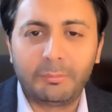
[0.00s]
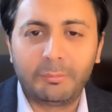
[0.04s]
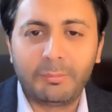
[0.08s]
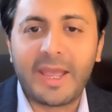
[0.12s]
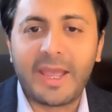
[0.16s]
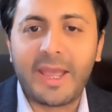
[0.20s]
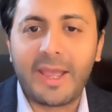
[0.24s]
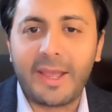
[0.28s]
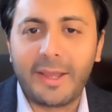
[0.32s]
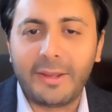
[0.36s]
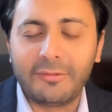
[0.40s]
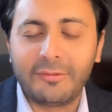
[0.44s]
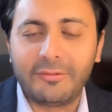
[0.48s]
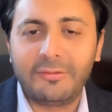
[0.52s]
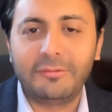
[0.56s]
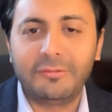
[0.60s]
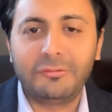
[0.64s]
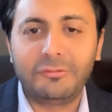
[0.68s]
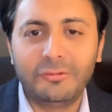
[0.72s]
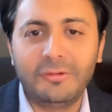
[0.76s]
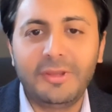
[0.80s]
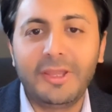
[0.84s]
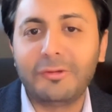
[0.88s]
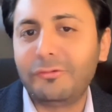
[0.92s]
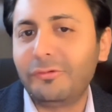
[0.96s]
path
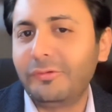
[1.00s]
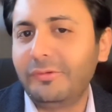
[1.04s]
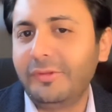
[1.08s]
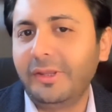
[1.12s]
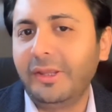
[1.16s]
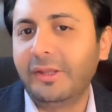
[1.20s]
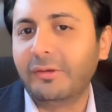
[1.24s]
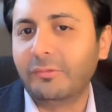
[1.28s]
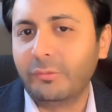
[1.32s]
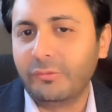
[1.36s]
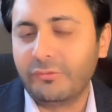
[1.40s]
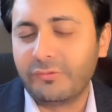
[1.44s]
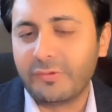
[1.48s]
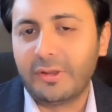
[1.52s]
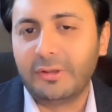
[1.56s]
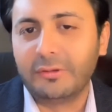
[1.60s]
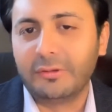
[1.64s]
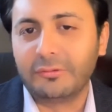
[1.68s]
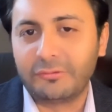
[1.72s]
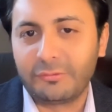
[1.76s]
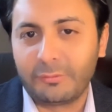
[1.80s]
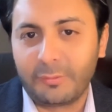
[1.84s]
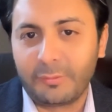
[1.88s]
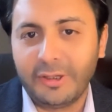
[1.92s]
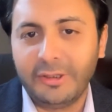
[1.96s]
to get to the end
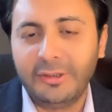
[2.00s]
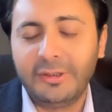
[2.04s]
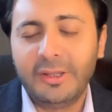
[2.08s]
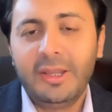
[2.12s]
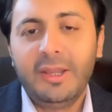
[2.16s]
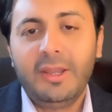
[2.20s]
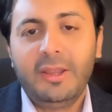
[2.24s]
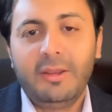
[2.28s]
result, right?